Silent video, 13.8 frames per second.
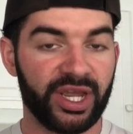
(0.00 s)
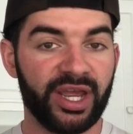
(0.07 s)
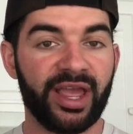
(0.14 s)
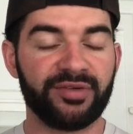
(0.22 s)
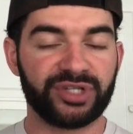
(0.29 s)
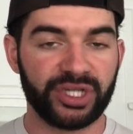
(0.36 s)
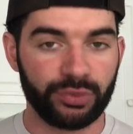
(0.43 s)

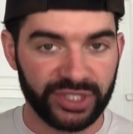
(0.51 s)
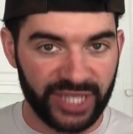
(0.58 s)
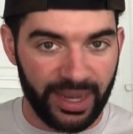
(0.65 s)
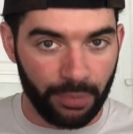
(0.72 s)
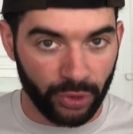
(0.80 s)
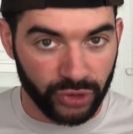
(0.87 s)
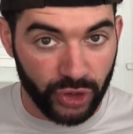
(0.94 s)
if she was
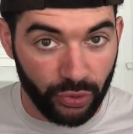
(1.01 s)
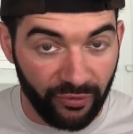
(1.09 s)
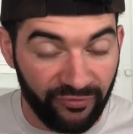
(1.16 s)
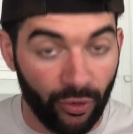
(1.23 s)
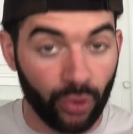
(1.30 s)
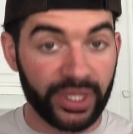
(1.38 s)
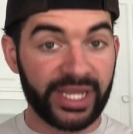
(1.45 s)
able to
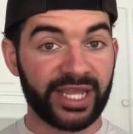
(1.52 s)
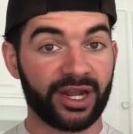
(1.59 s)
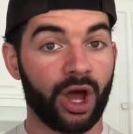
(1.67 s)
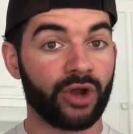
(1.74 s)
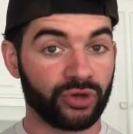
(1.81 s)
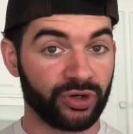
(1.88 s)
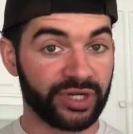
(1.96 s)
fully get
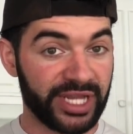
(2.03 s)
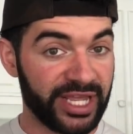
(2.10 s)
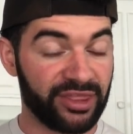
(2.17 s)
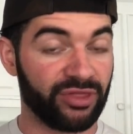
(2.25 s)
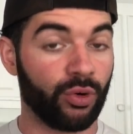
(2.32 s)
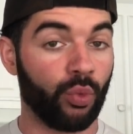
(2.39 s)
underneath the